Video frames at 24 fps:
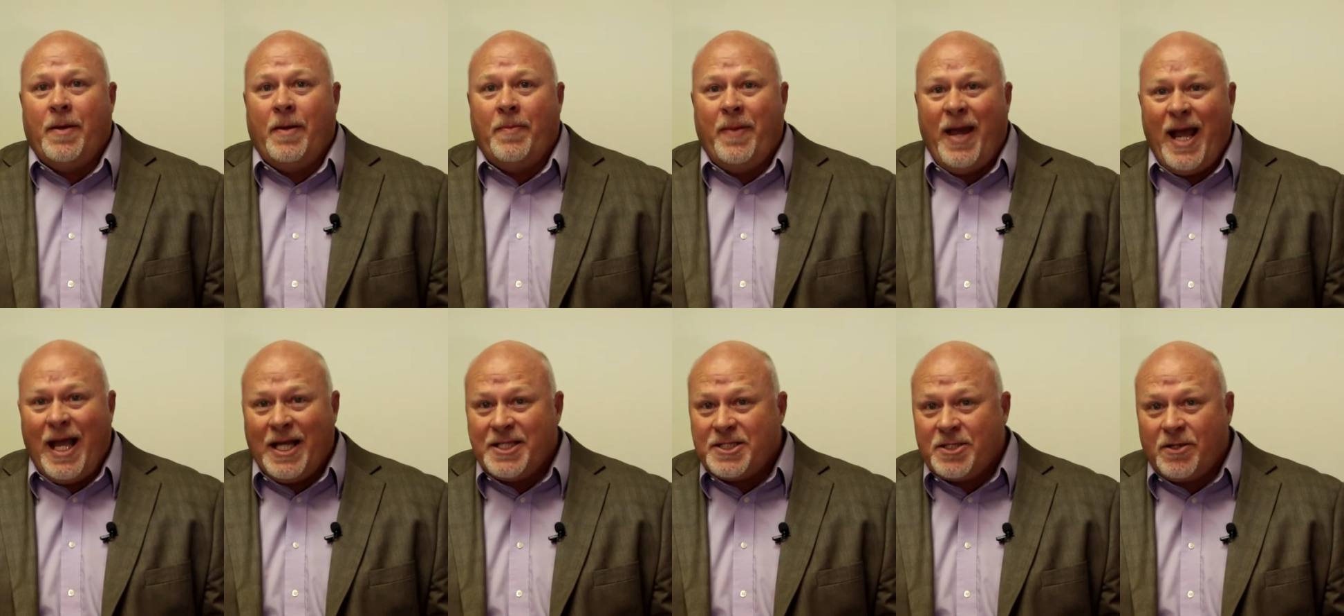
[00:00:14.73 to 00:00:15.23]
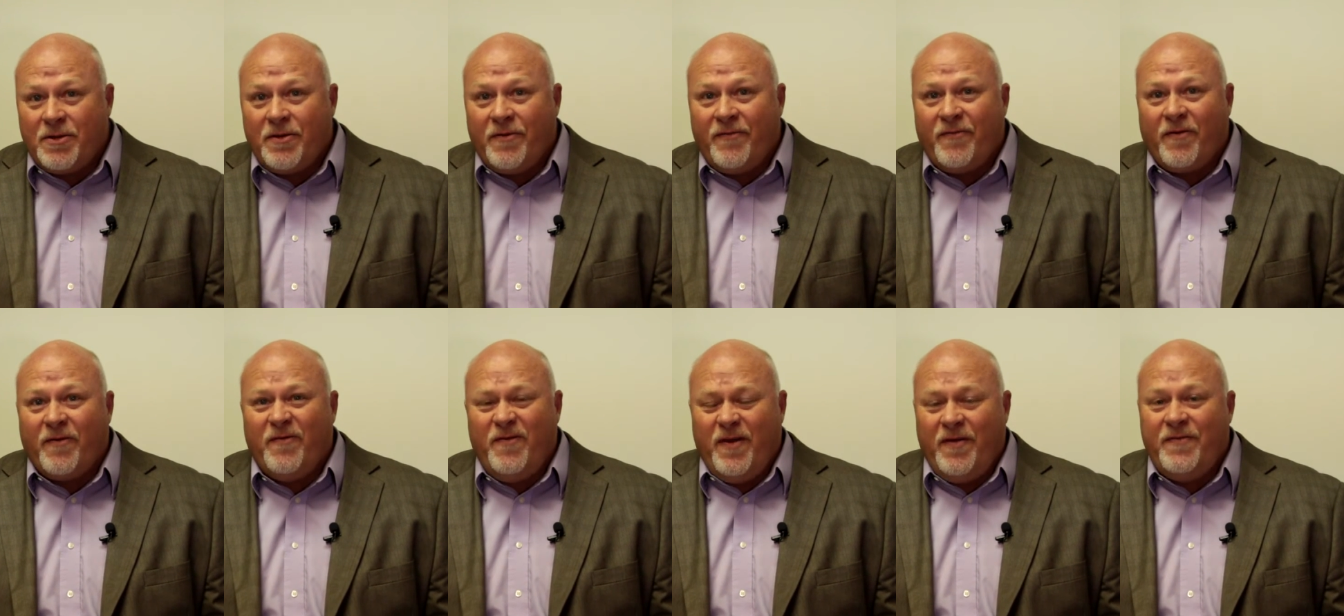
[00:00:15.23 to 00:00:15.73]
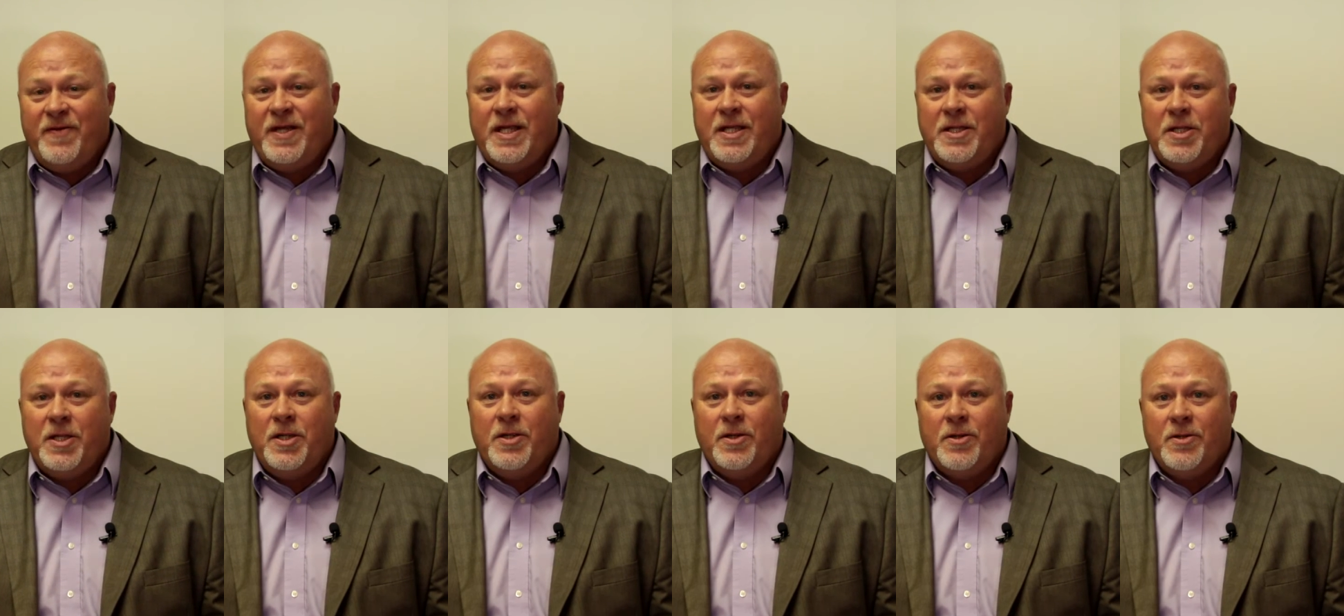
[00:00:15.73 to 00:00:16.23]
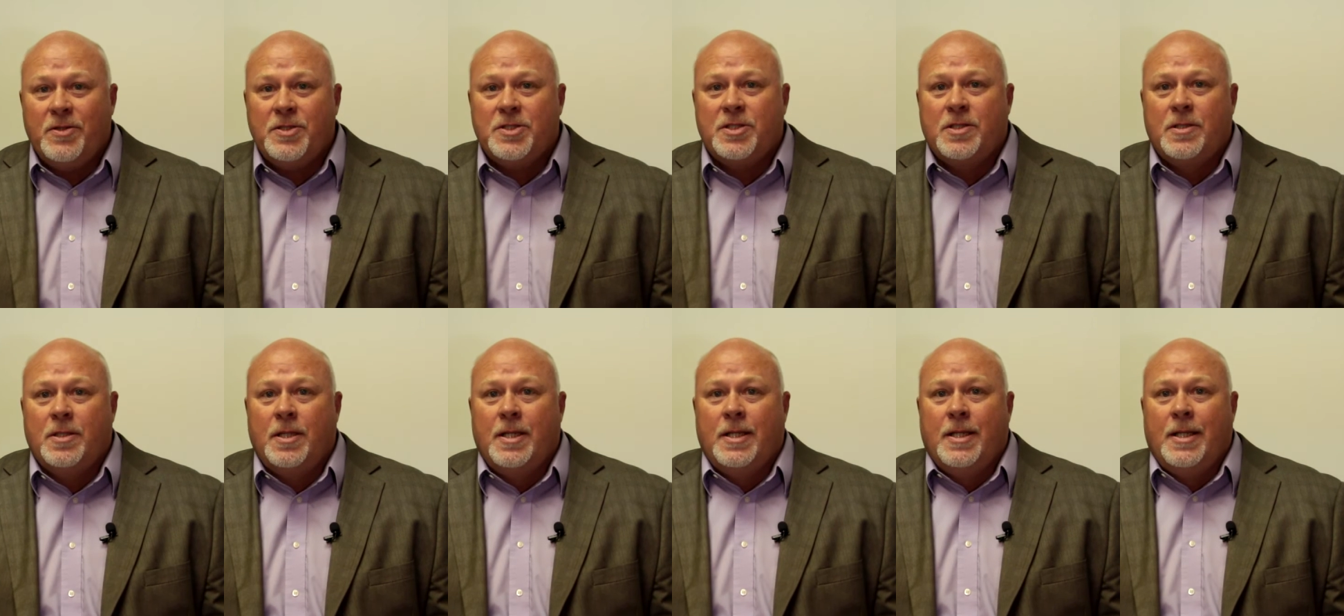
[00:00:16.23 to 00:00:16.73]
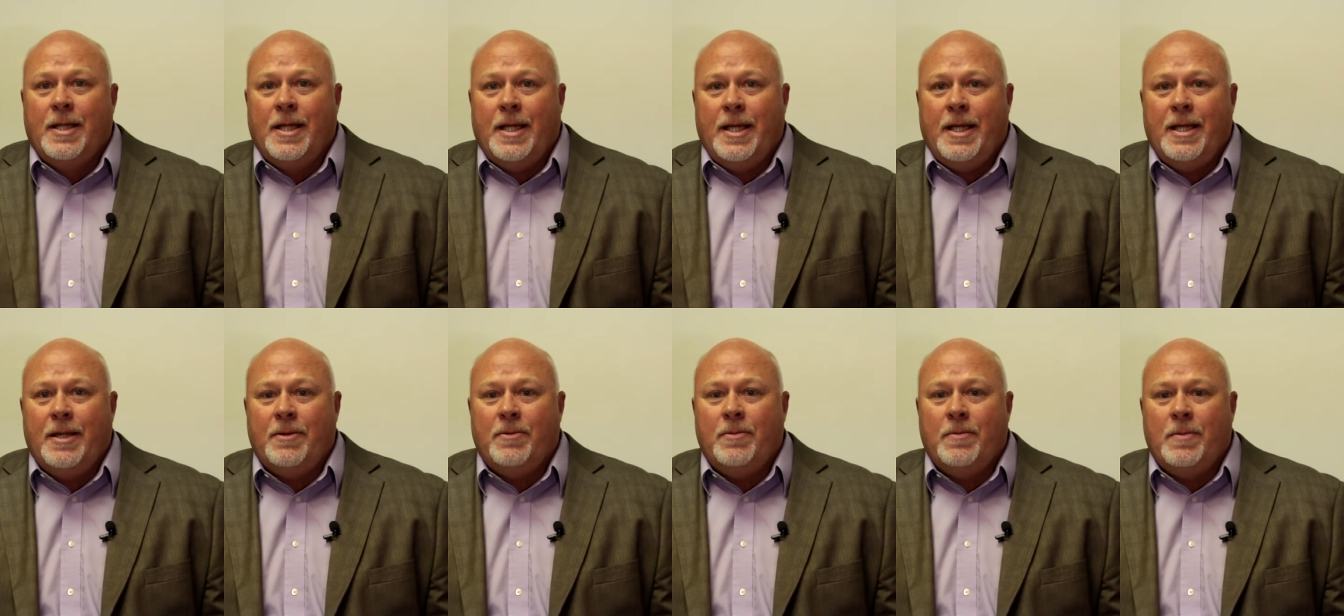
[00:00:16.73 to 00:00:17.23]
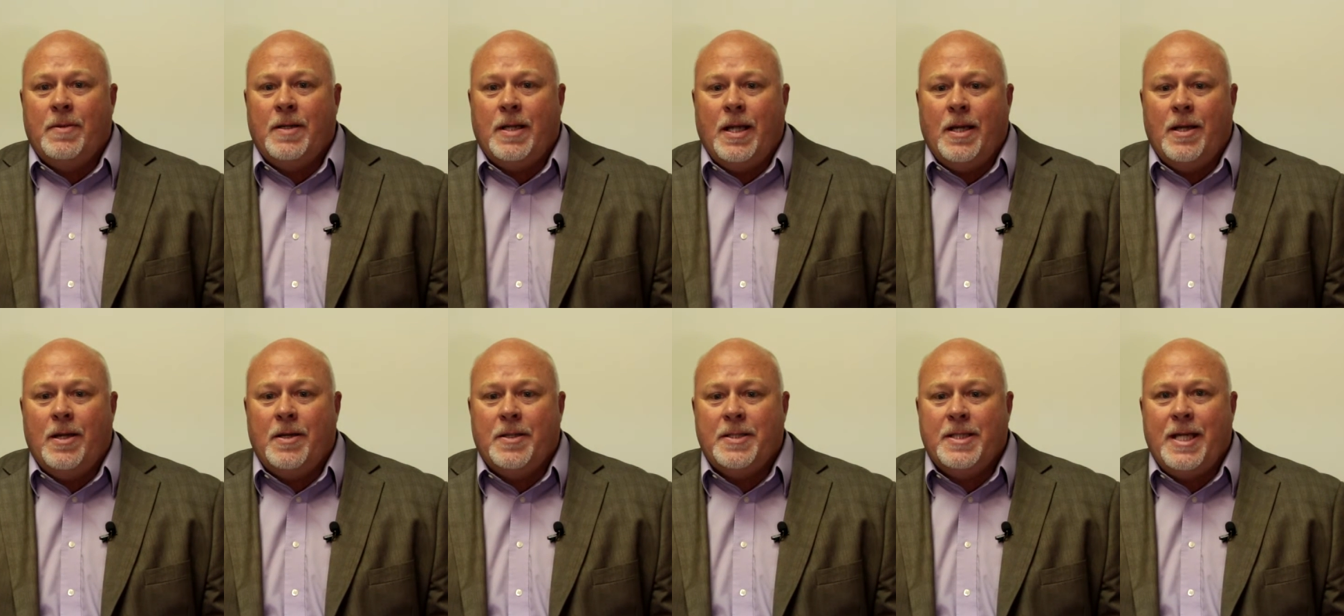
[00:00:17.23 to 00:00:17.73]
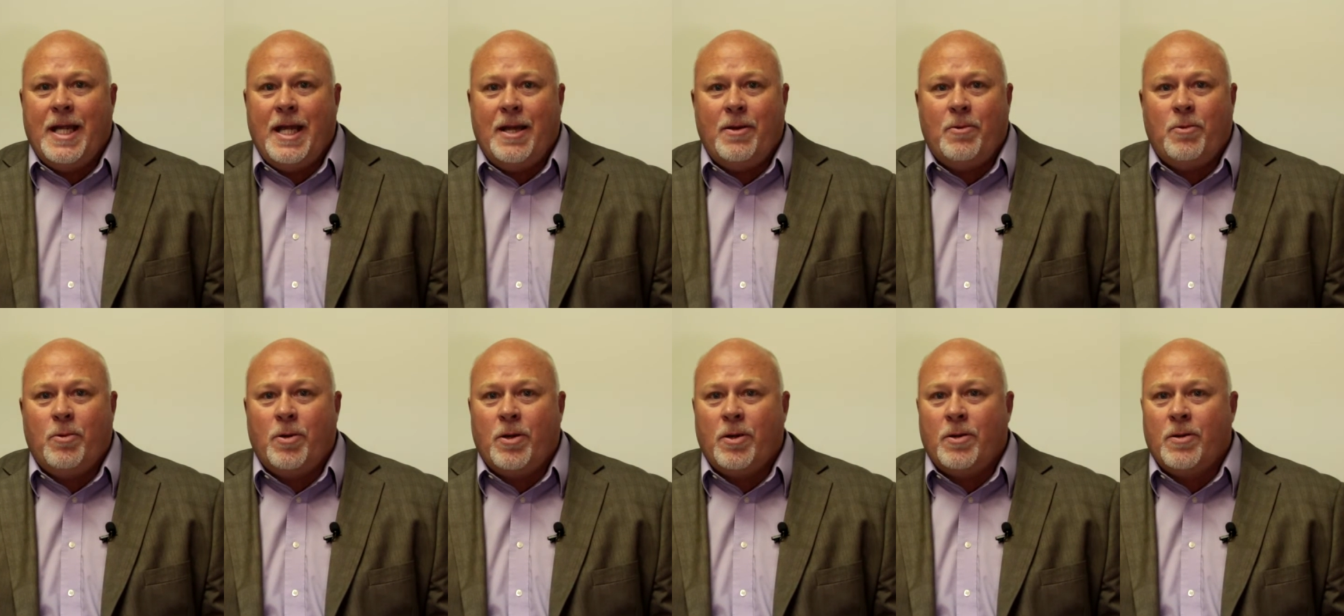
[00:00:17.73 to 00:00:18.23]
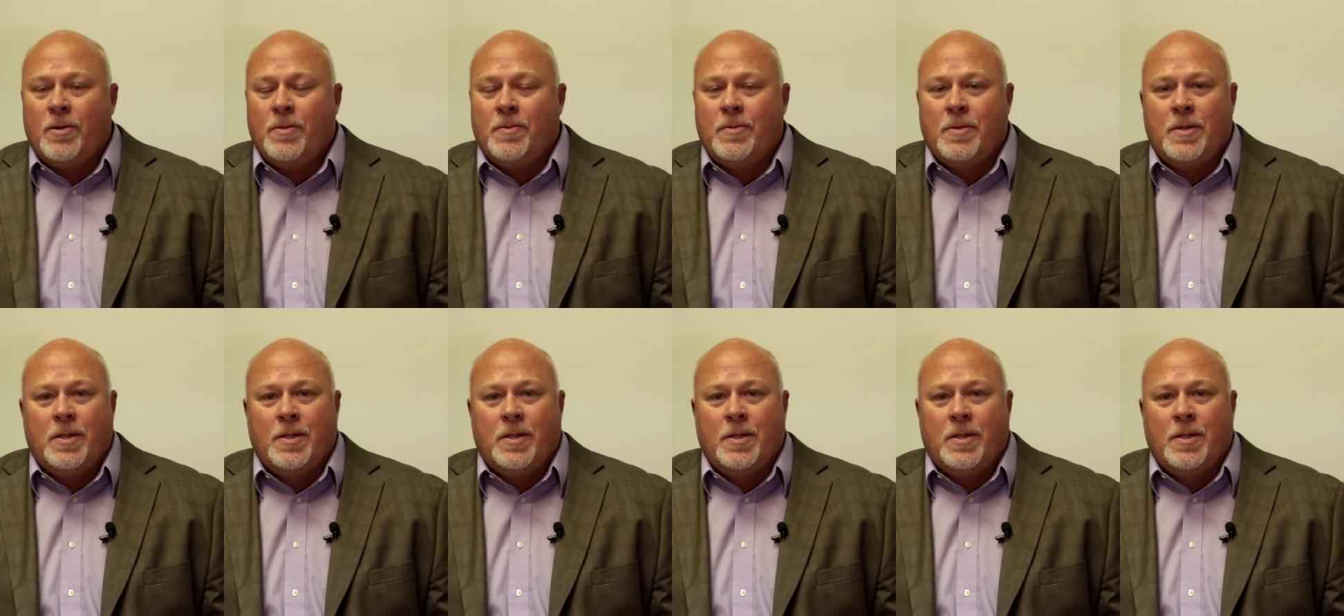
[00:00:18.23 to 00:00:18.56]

pastor for 15 years, and now we're